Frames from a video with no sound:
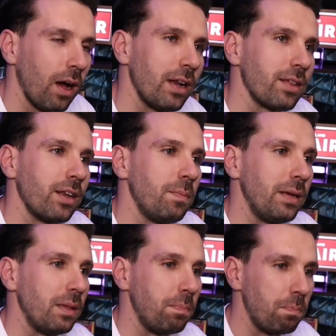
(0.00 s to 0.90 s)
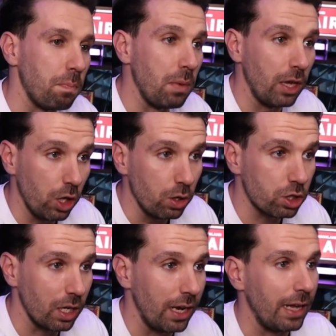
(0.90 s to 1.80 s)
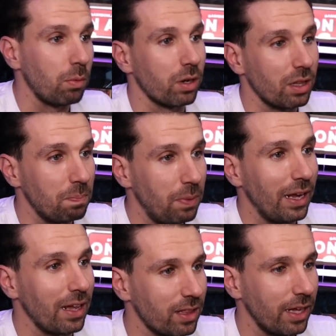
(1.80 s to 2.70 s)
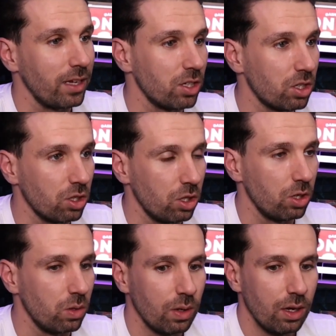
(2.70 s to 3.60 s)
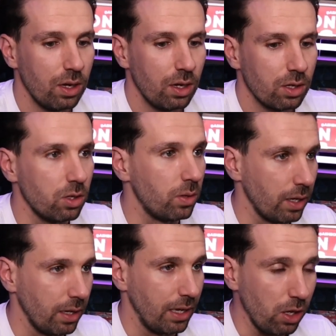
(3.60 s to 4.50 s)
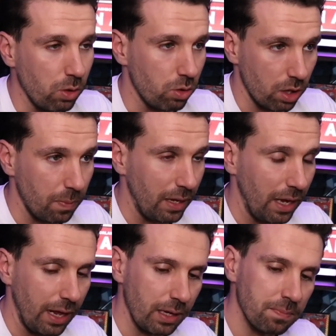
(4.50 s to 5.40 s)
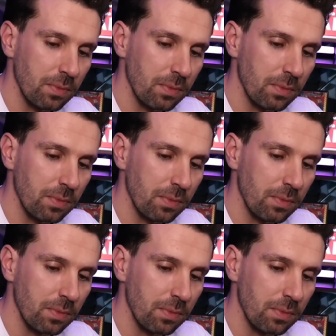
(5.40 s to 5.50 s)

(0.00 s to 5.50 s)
is going to be usually one of the biggest things you can use at the beginning.